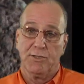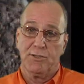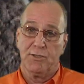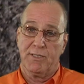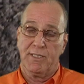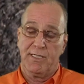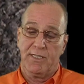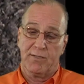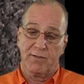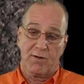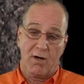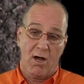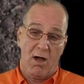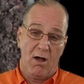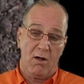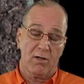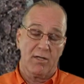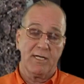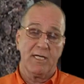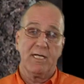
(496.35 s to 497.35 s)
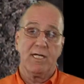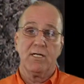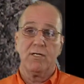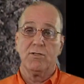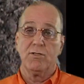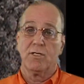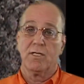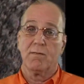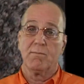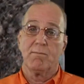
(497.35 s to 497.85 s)
You can either haul it in,
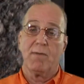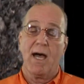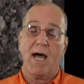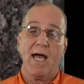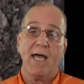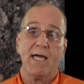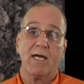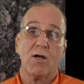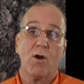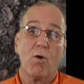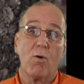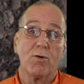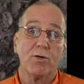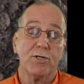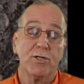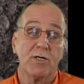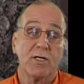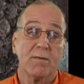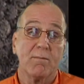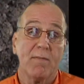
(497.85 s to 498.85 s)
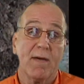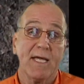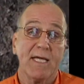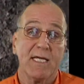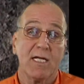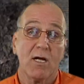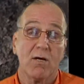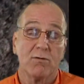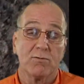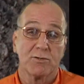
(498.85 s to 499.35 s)
you can buy it, or you can make
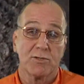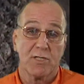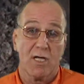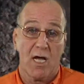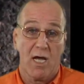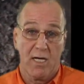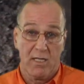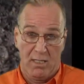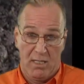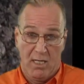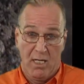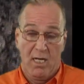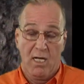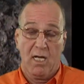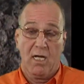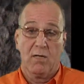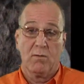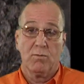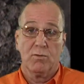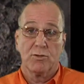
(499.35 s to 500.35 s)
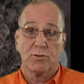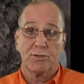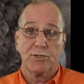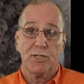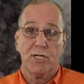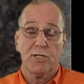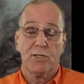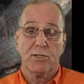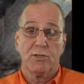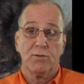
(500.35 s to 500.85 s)
it on site, and we'll
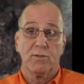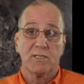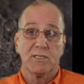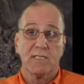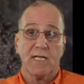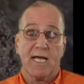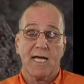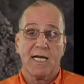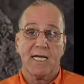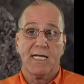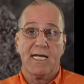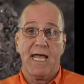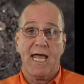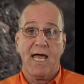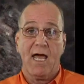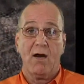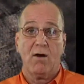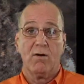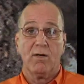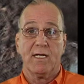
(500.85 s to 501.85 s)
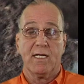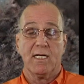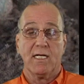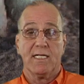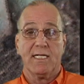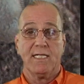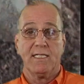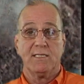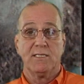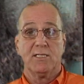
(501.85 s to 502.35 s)
show you exactly how it
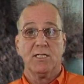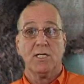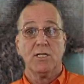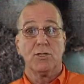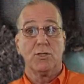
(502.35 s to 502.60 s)
leads